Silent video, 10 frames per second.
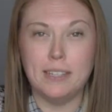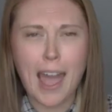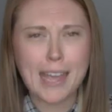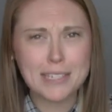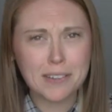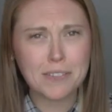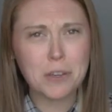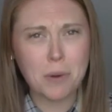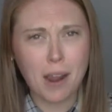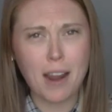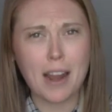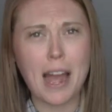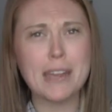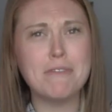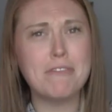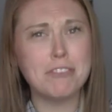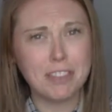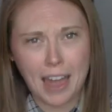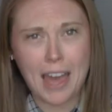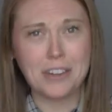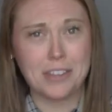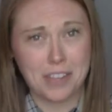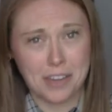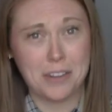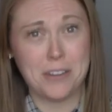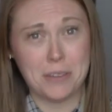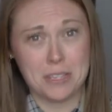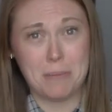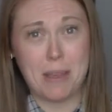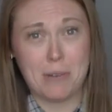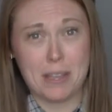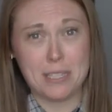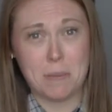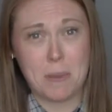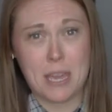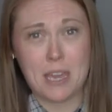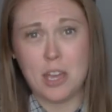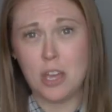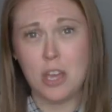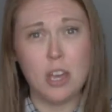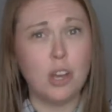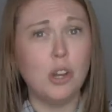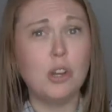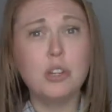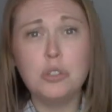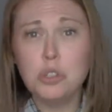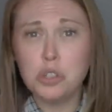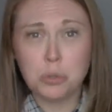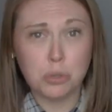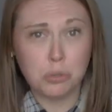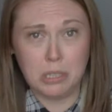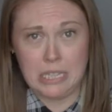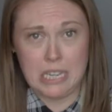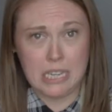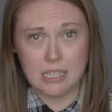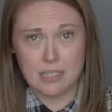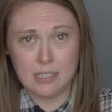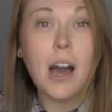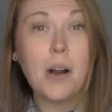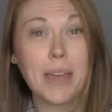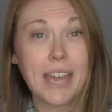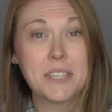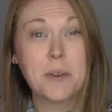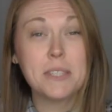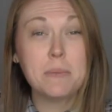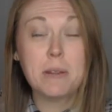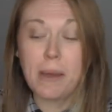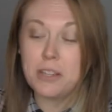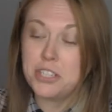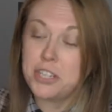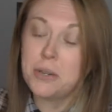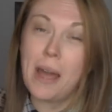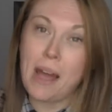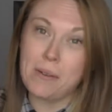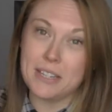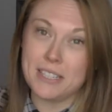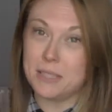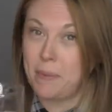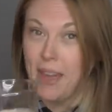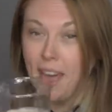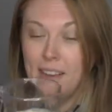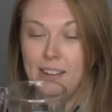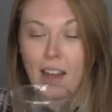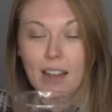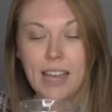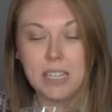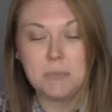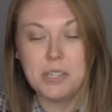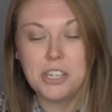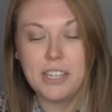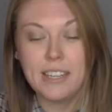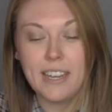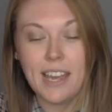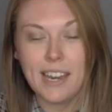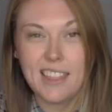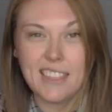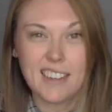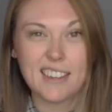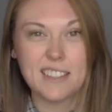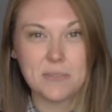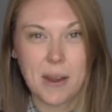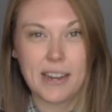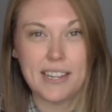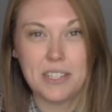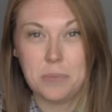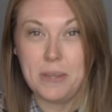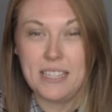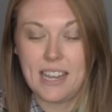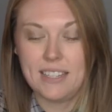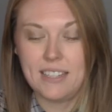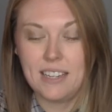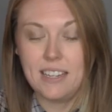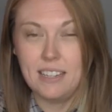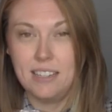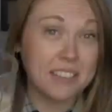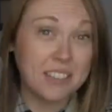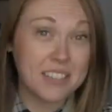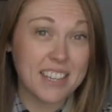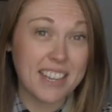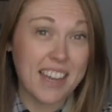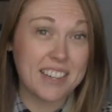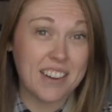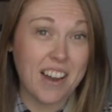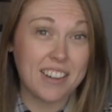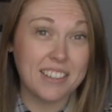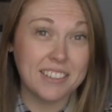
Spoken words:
And if you are, I'm flattered that you're using my recipe. Truly. Okay, so it's been about 2 hours since my eggnog has been chilling, and I think it's ready to be tasted. Looks like eggnog.